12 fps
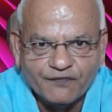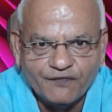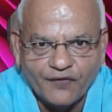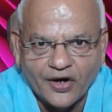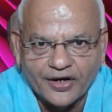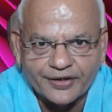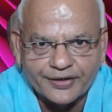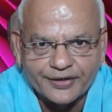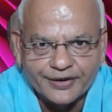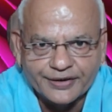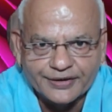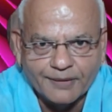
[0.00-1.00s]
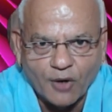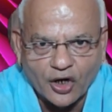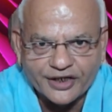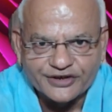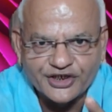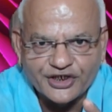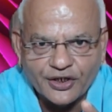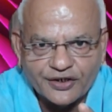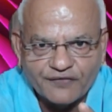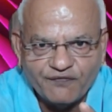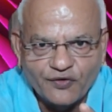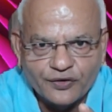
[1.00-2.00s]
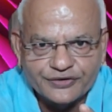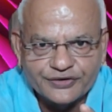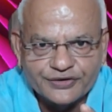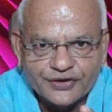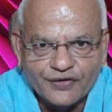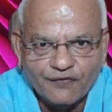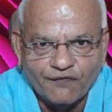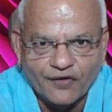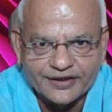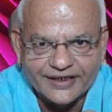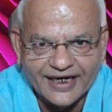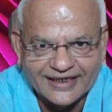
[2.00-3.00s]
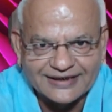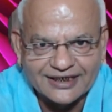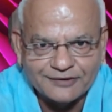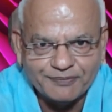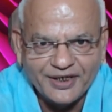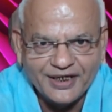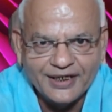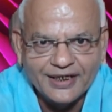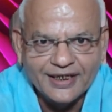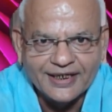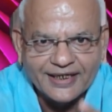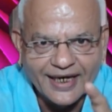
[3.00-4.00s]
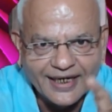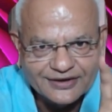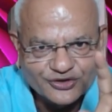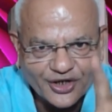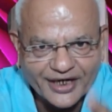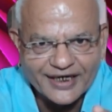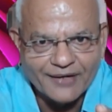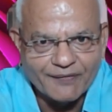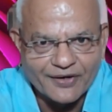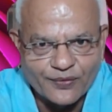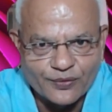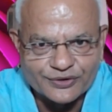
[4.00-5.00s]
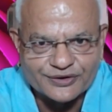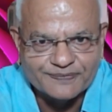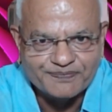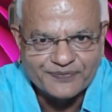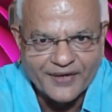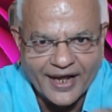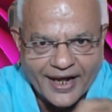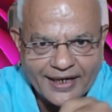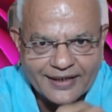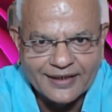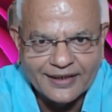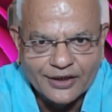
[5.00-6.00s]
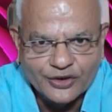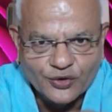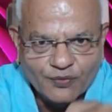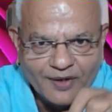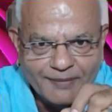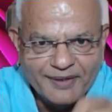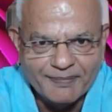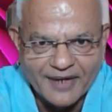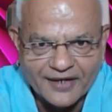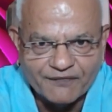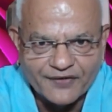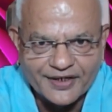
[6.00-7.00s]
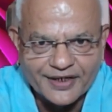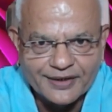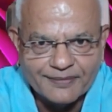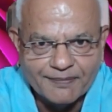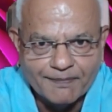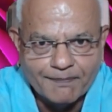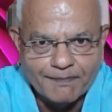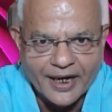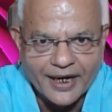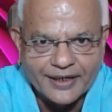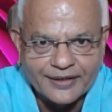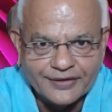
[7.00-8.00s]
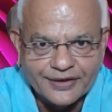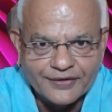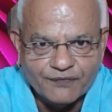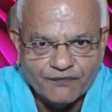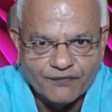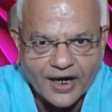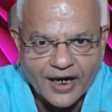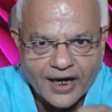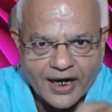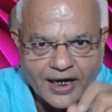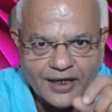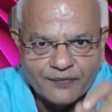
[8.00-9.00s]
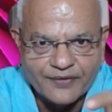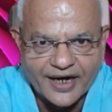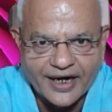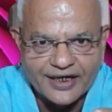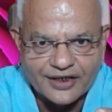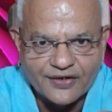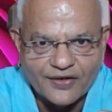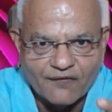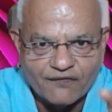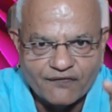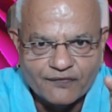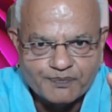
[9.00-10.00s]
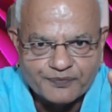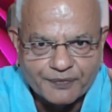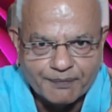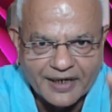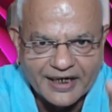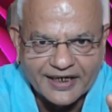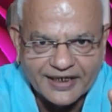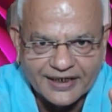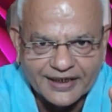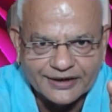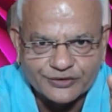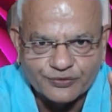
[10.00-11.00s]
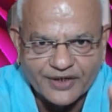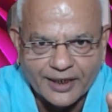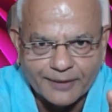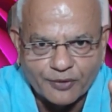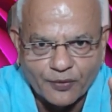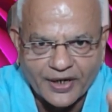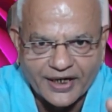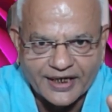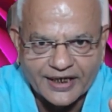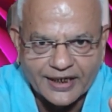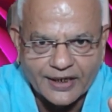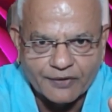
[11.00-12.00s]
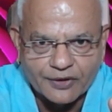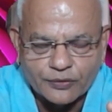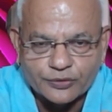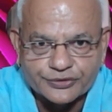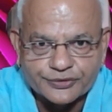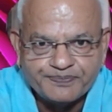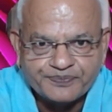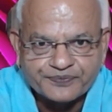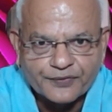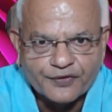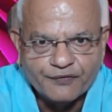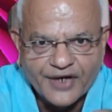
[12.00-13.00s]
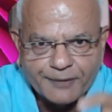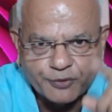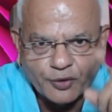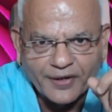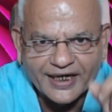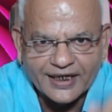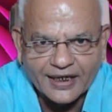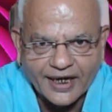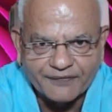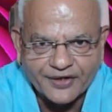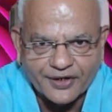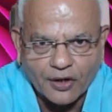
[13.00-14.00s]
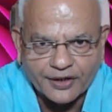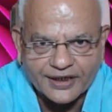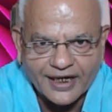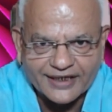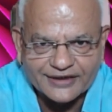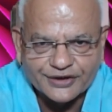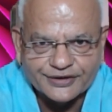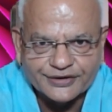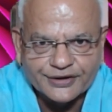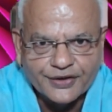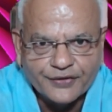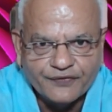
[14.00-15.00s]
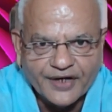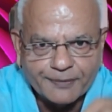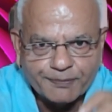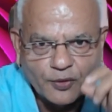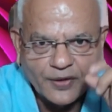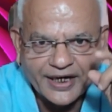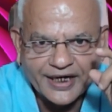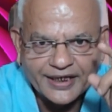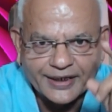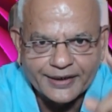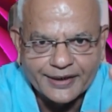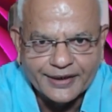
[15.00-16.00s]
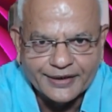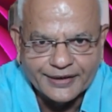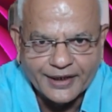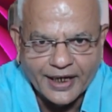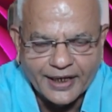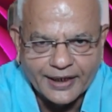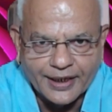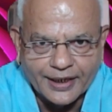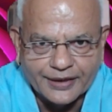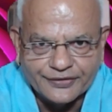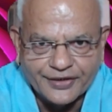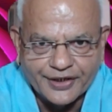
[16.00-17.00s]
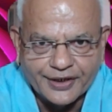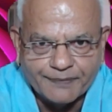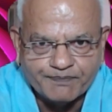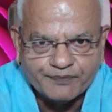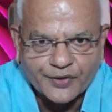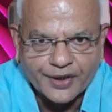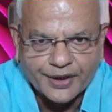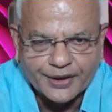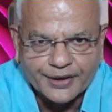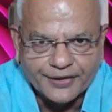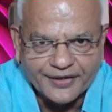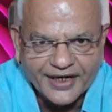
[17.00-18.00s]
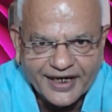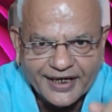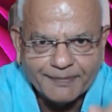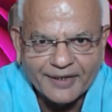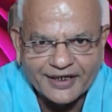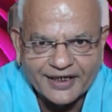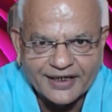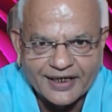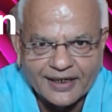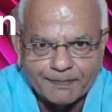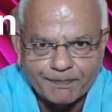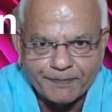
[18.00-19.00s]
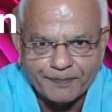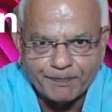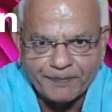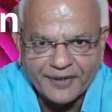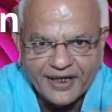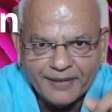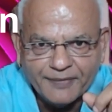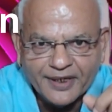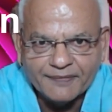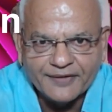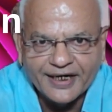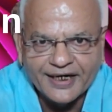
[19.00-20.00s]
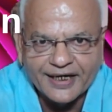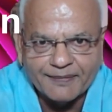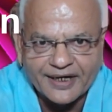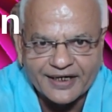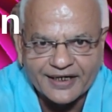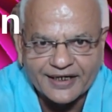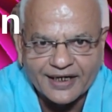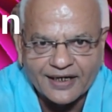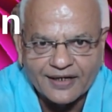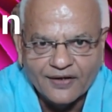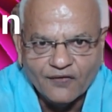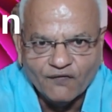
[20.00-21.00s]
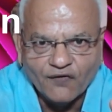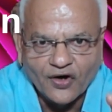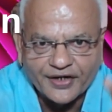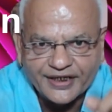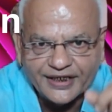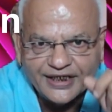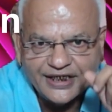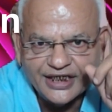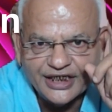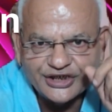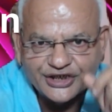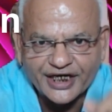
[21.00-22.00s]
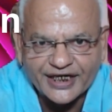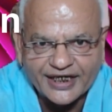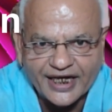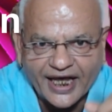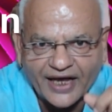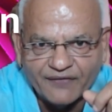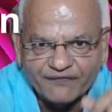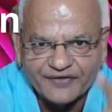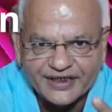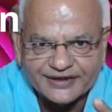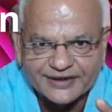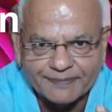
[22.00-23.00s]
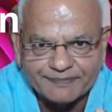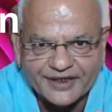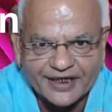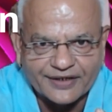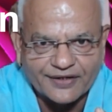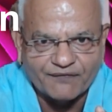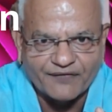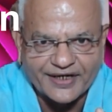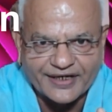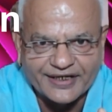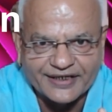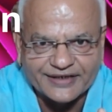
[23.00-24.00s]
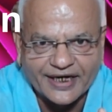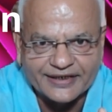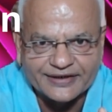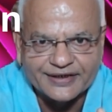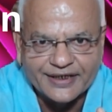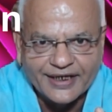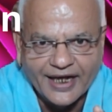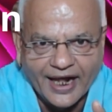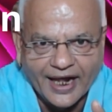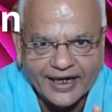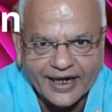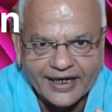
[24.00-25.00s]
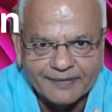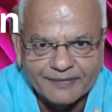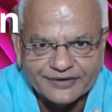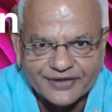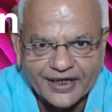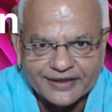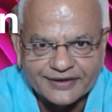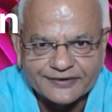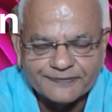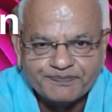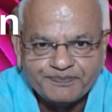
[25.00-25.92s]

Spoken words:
for the border security force, for the SSB, can join our course, and you will be benefited by the wide variety of materials we are providing in our course. We are providing live recorded lectures. We are providing the reading material, premium reading material for each and every subject of veterinary science and animal science.